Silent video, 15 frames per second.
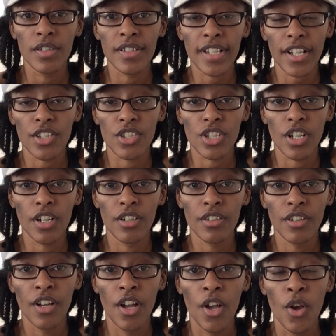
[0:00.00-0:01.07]
section
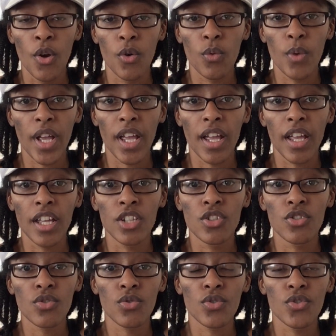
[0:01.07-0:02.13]
where it
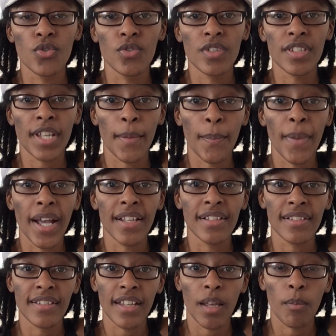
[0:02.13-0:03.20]
shows you step by
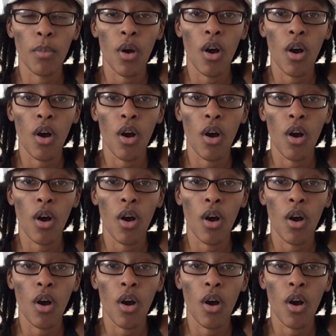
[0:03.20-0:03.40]
step